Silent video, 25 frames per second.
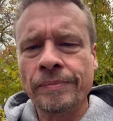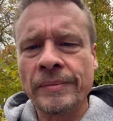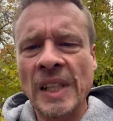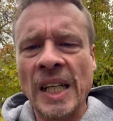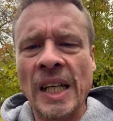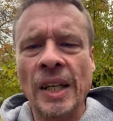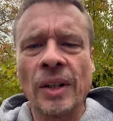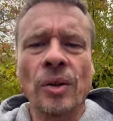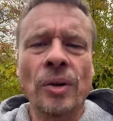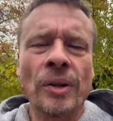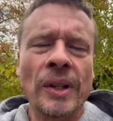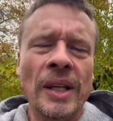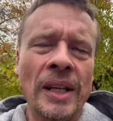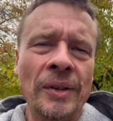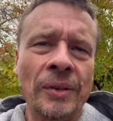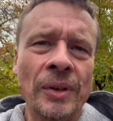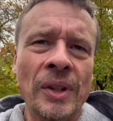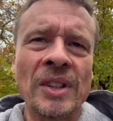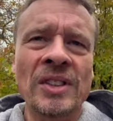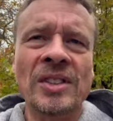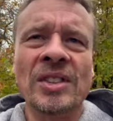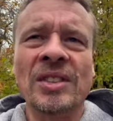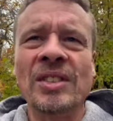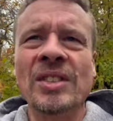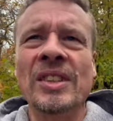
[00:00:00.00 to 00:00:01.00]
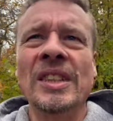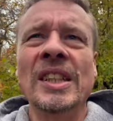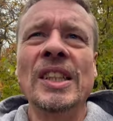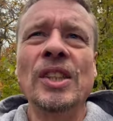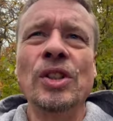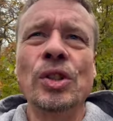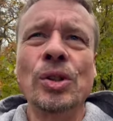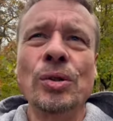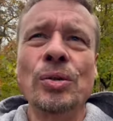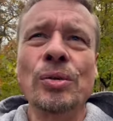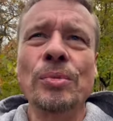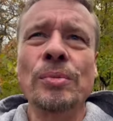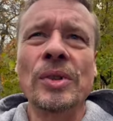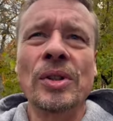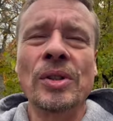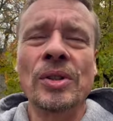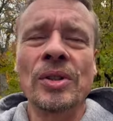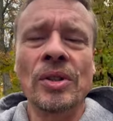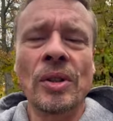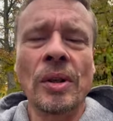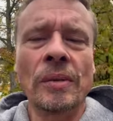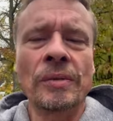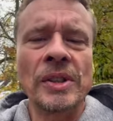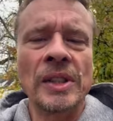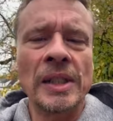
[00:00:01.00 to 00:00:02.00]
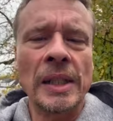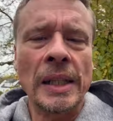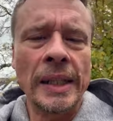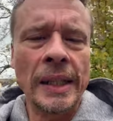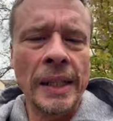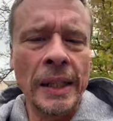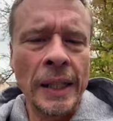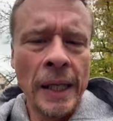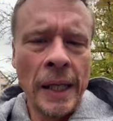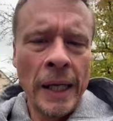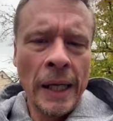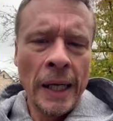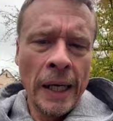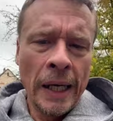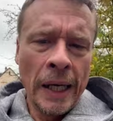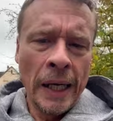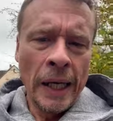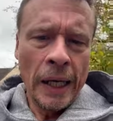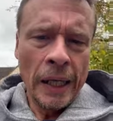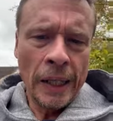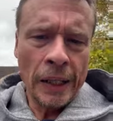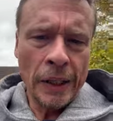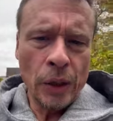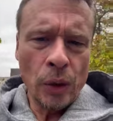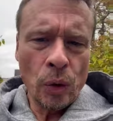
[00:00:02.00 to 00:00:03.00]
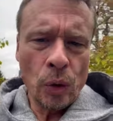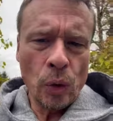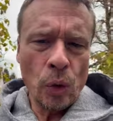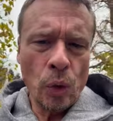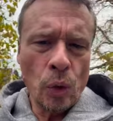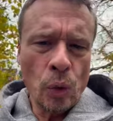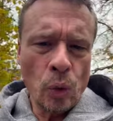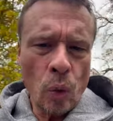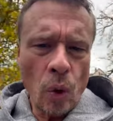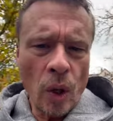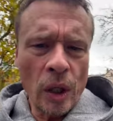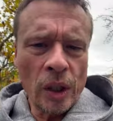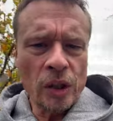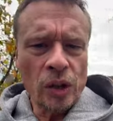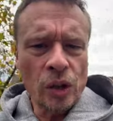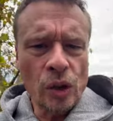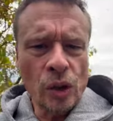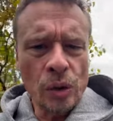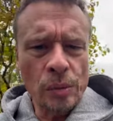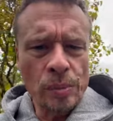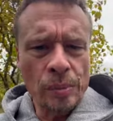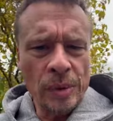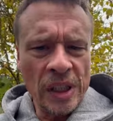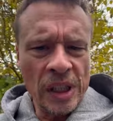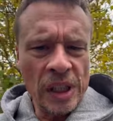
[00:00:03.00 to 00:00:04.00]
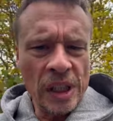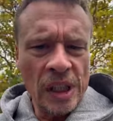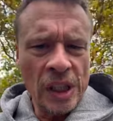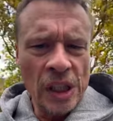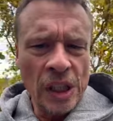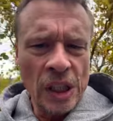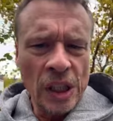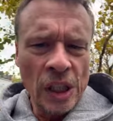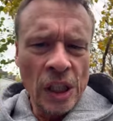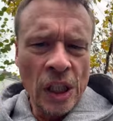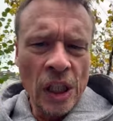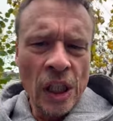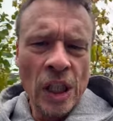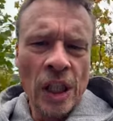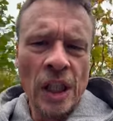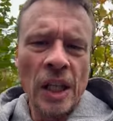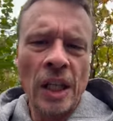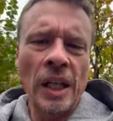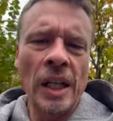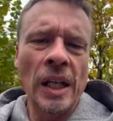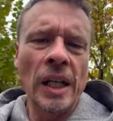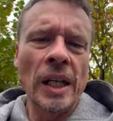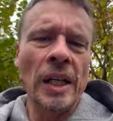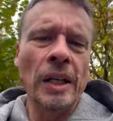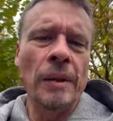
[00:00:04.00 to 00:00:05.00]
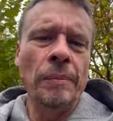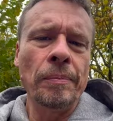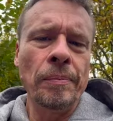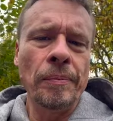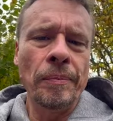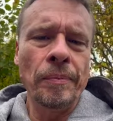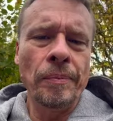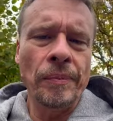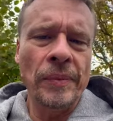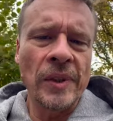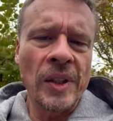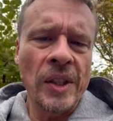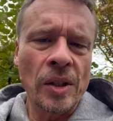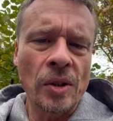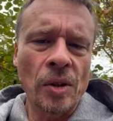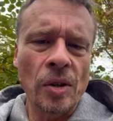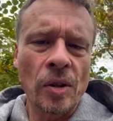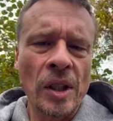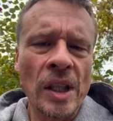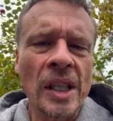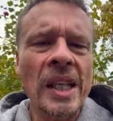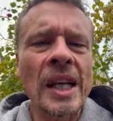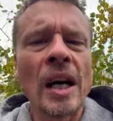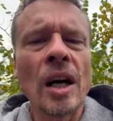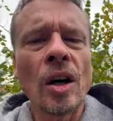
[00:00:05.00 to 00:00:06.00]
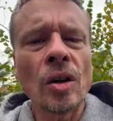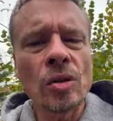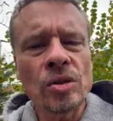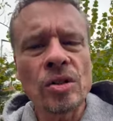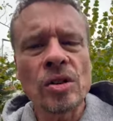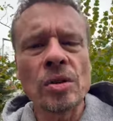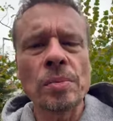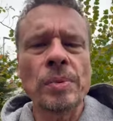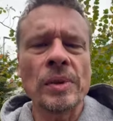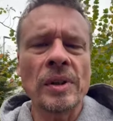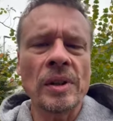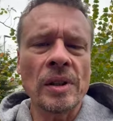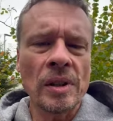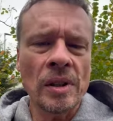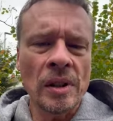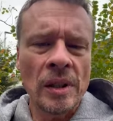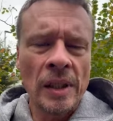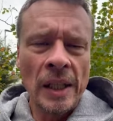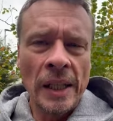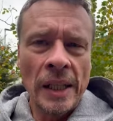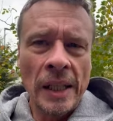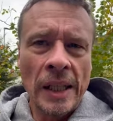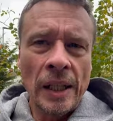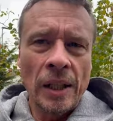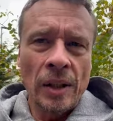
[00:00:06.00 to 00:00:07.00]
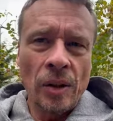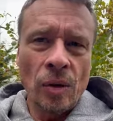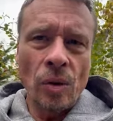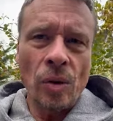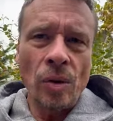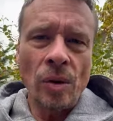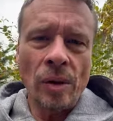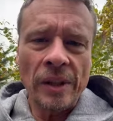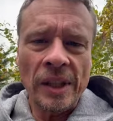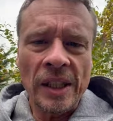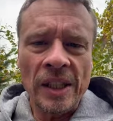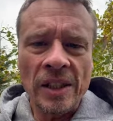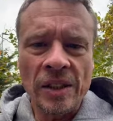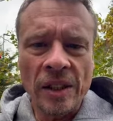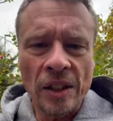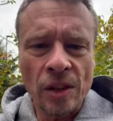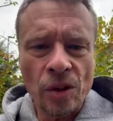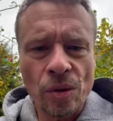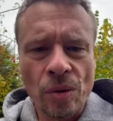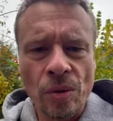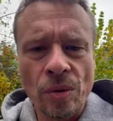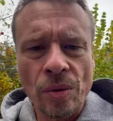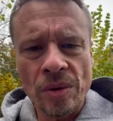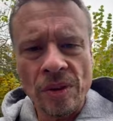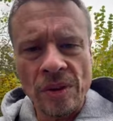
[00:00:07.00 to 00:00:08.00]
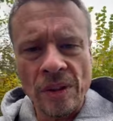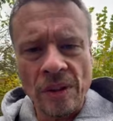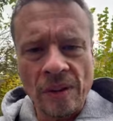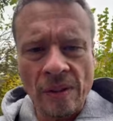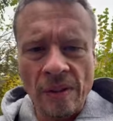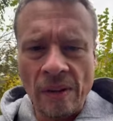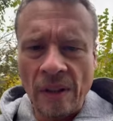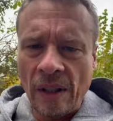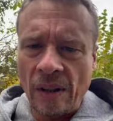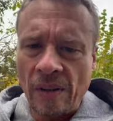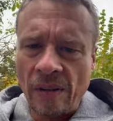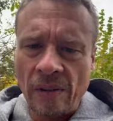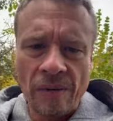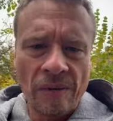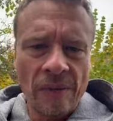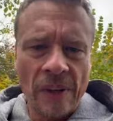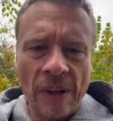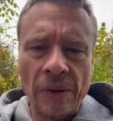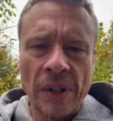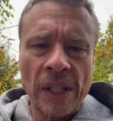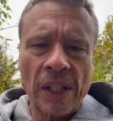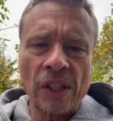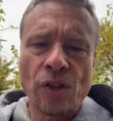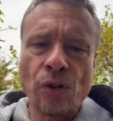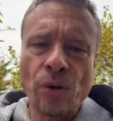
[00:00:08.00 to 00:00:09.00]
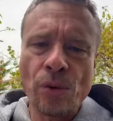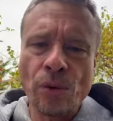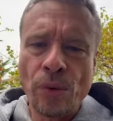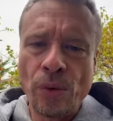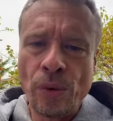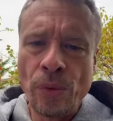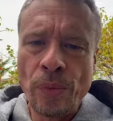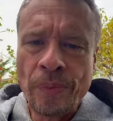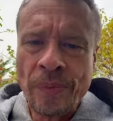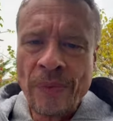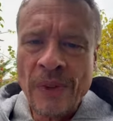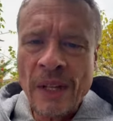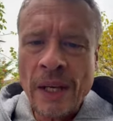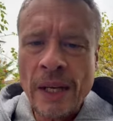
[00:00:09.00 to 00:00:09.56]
I know that this is an issue, because obviously you want to be you know, accountable and all these issues. It's very true.